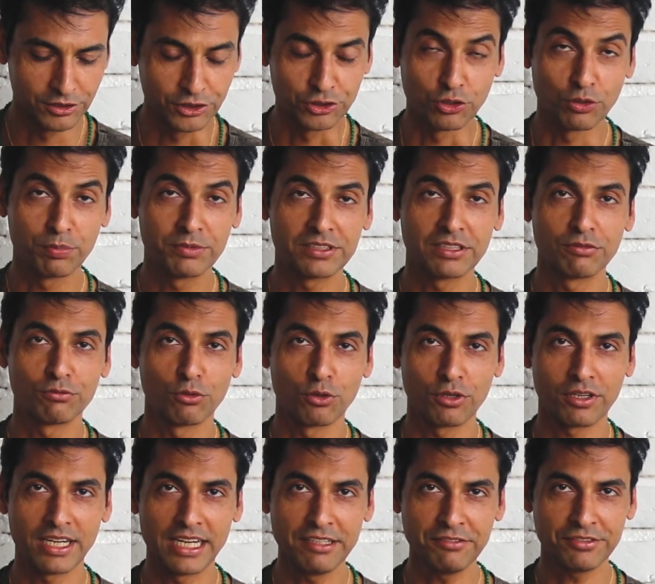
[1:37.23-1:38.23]
she showed me some
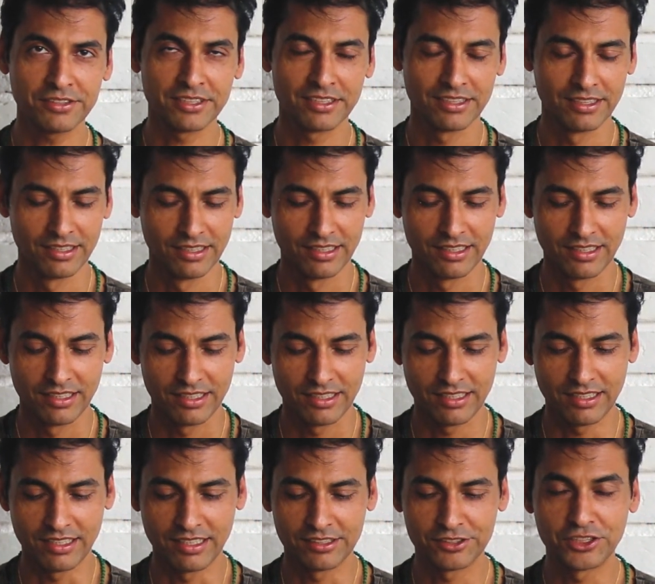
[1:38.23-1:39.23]
photographs
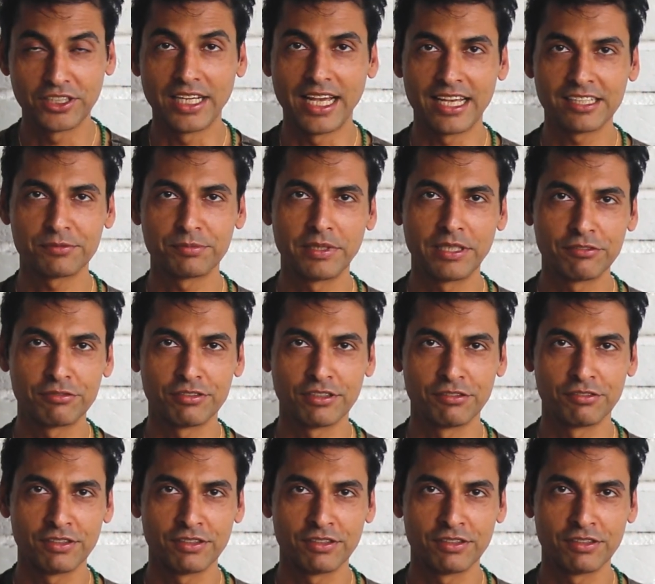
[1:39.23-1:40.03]
and she asked me if,